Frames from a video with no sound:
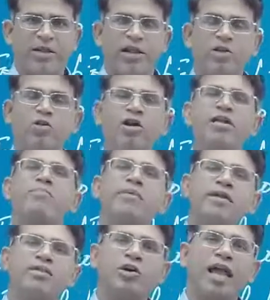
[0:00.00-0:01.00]
It all
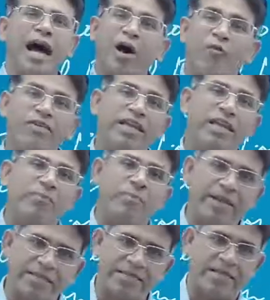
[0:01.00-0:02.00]
depends on how we can
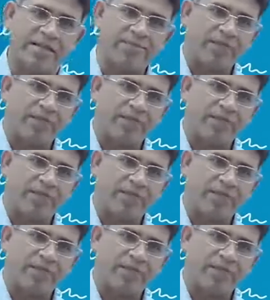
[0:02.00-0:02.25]
pace it.